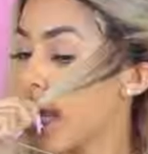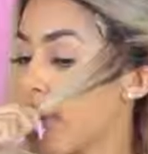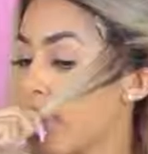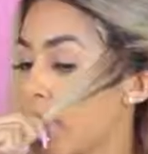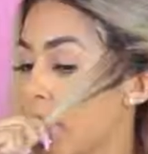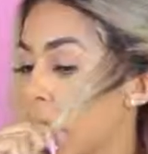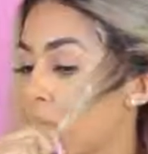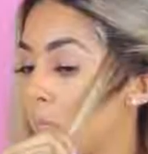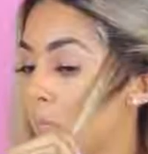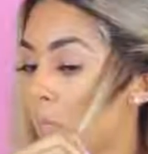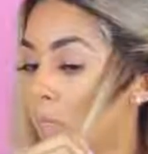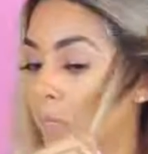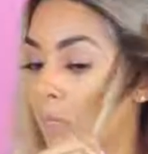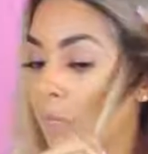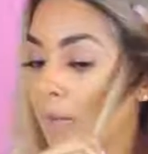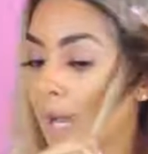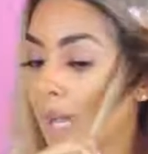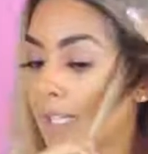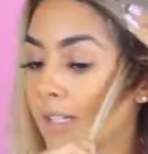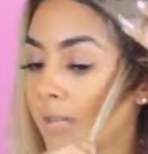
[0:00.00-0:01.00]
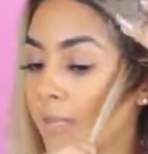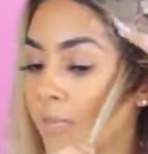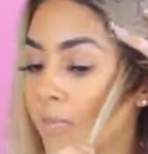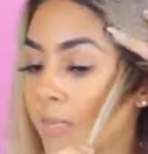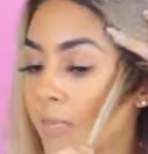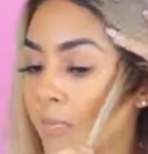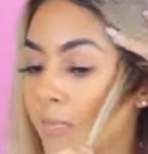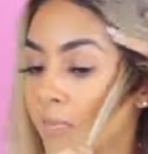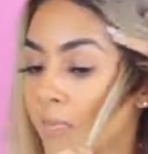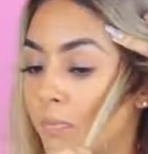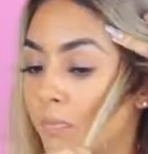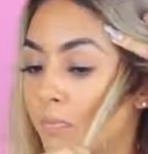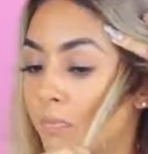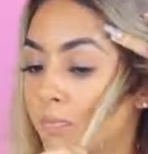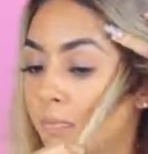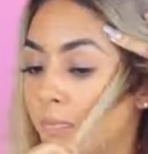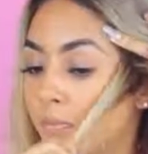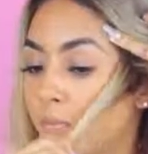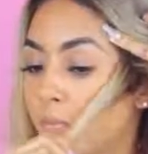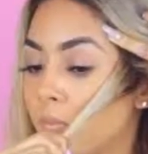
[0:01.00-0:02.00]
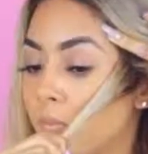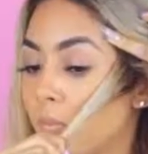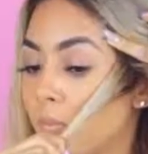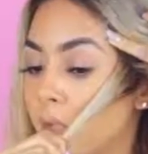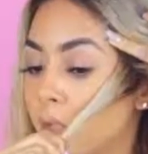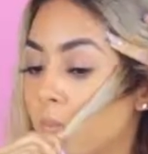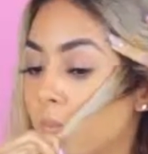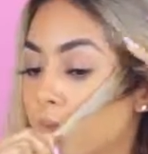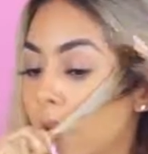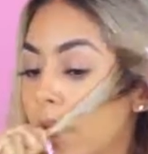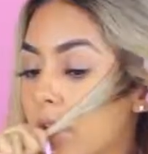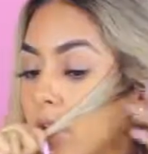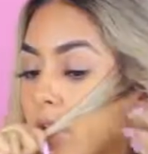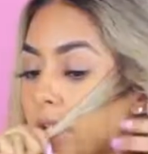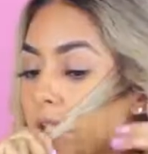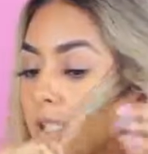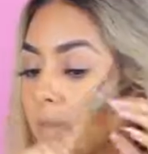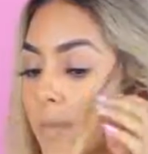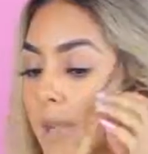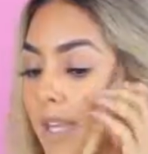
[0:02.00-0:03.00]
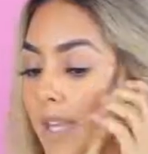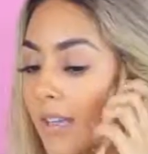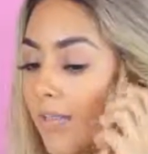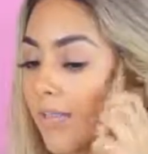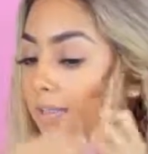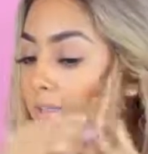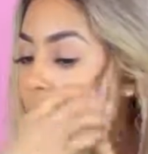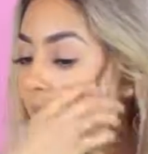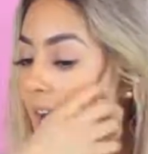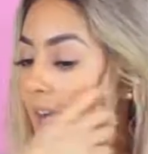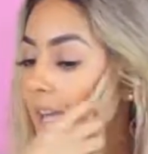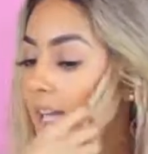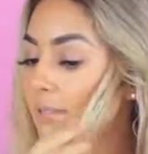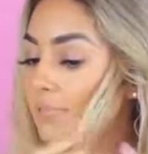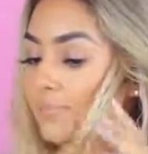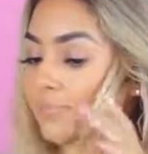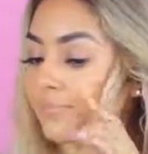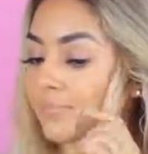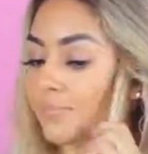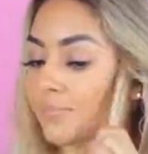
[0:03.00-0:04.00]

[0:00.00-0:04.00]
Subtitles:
and kind of put pressure to make it flat.